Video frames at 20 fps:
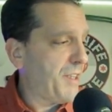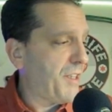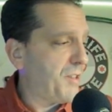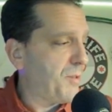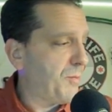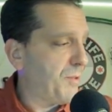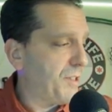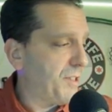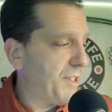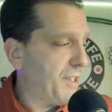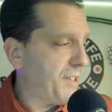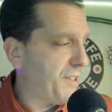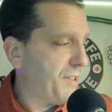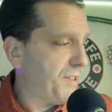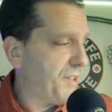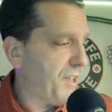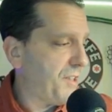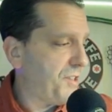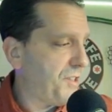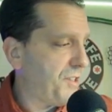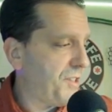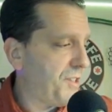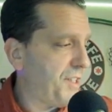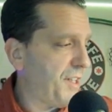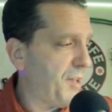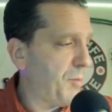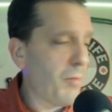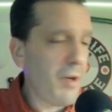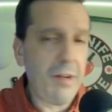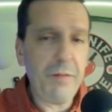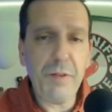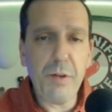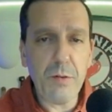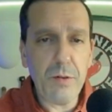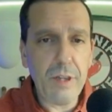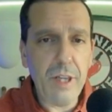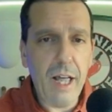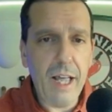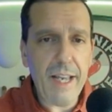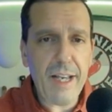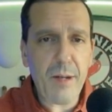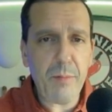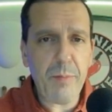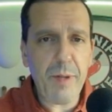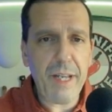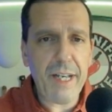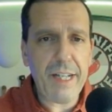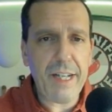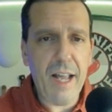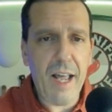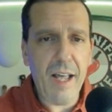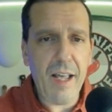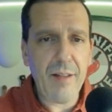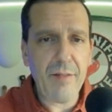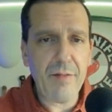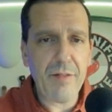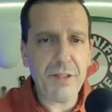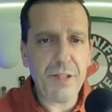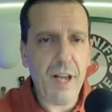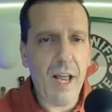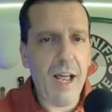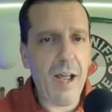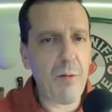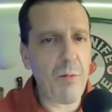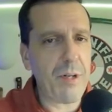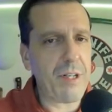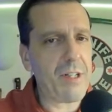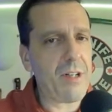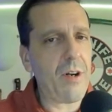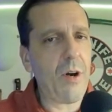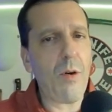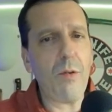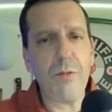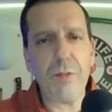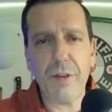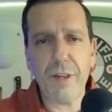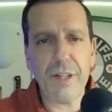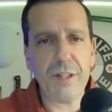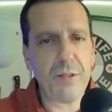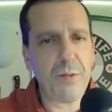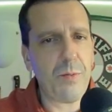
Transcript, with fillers: this one since i just did but if you like big knives i would go for this